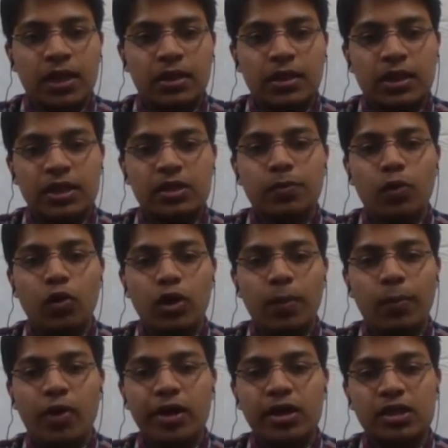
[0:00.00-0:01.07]
This board
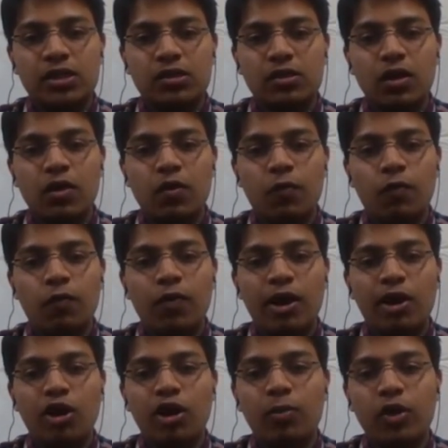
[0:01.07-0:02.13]
appoints one
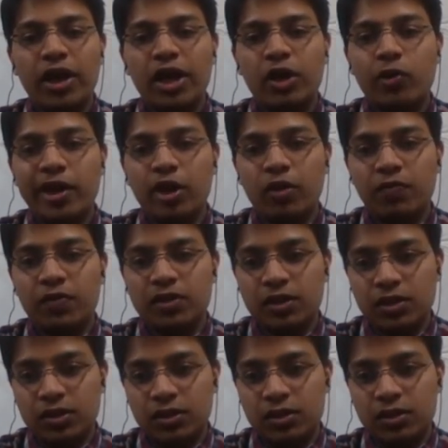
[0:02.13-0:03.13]
or more inquiry officers.